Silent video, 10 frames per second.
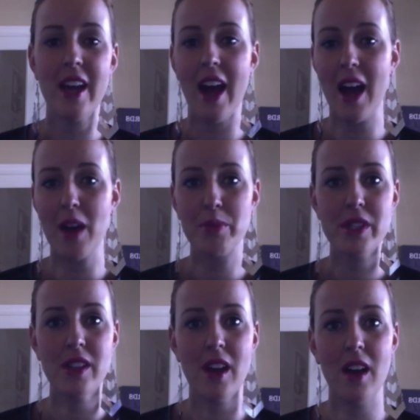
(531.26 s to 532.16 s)

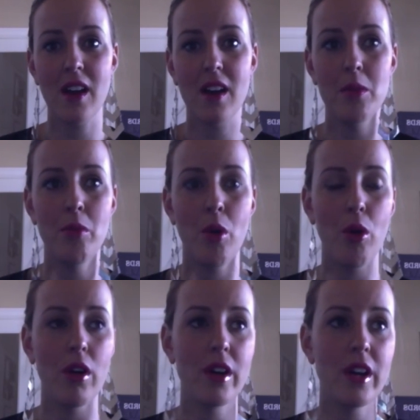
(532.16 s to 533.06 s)
apps,
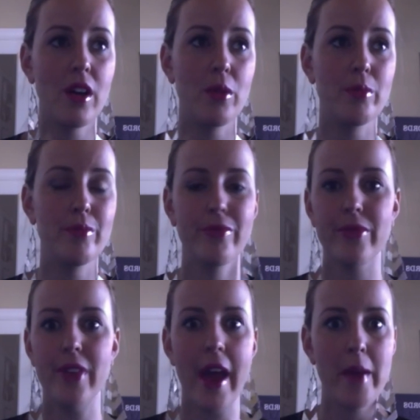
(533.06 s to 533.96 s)
or, you know,
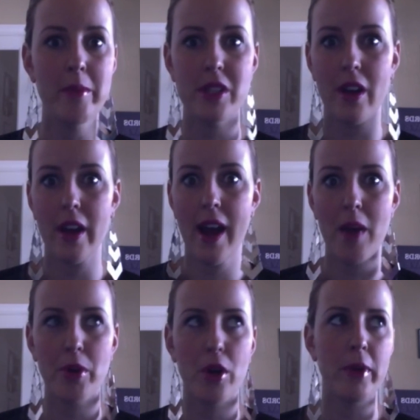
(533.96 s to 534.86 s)
the Amazon
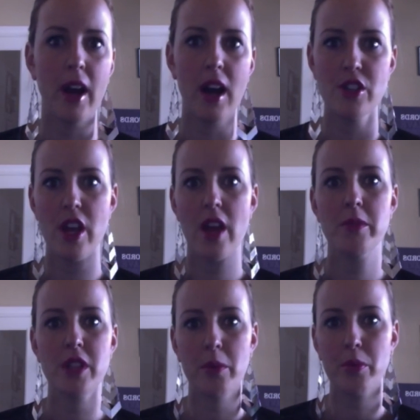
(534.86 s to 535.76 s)
app. Oh my gosh,
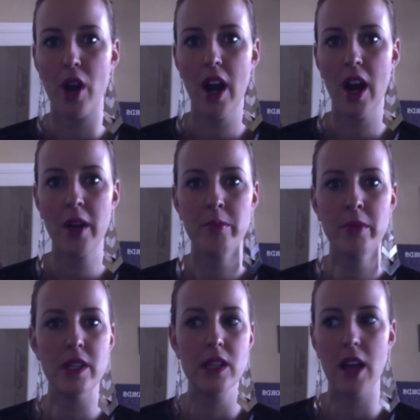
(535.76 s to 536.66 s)
Amazon
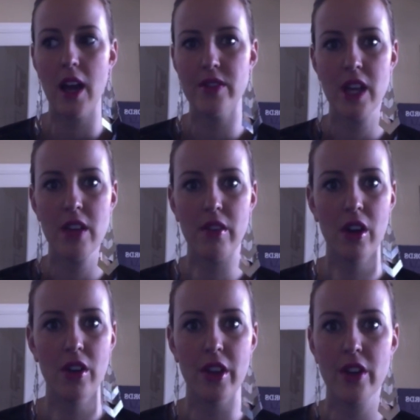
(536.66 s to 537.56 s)
Prime is a
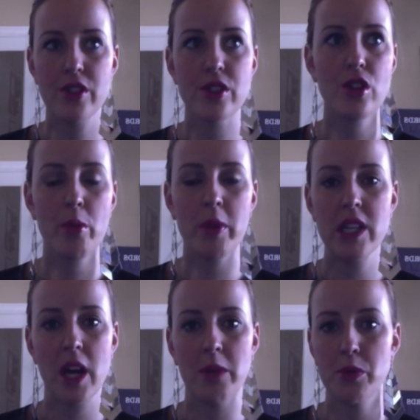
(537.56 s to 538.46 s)
lifesaver. There's so
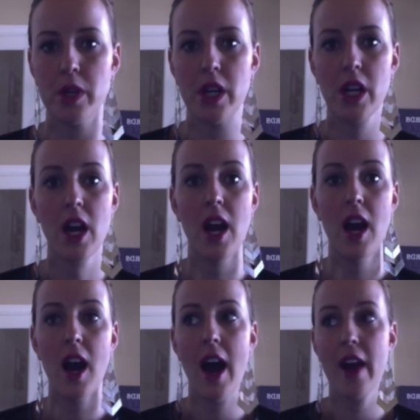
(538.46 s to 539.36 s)
many times where
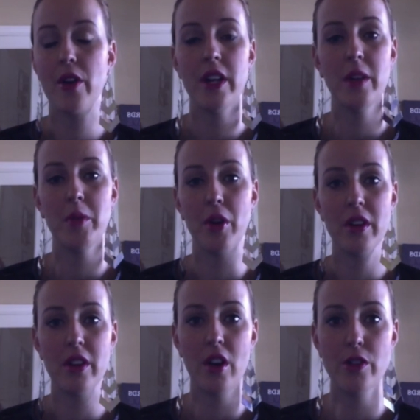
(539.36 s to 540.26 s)
I don't end up
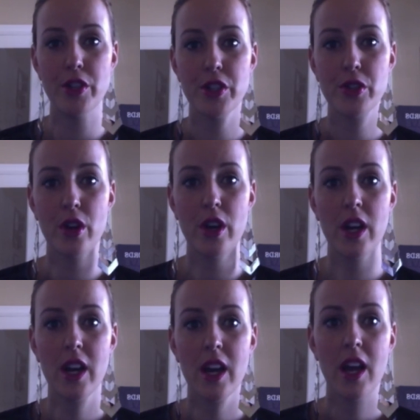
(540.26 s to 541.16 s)
going to the grocery
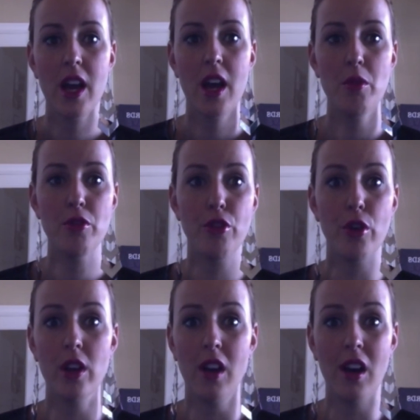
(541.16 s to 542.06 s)
store
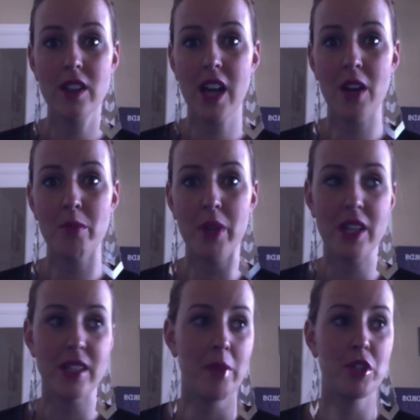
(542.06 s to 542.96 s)
for a long time
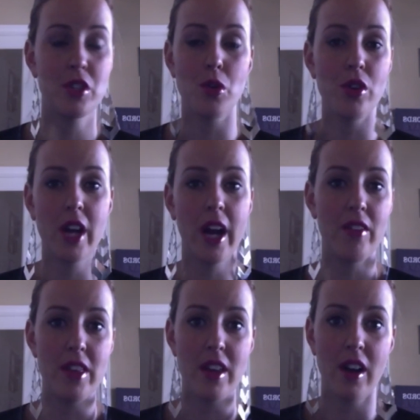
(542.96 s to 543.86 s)
because I'm just ordering
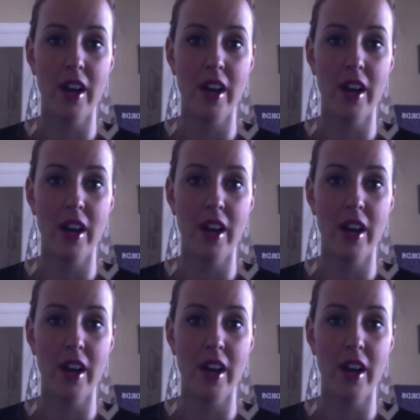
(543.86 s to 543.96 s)
everything on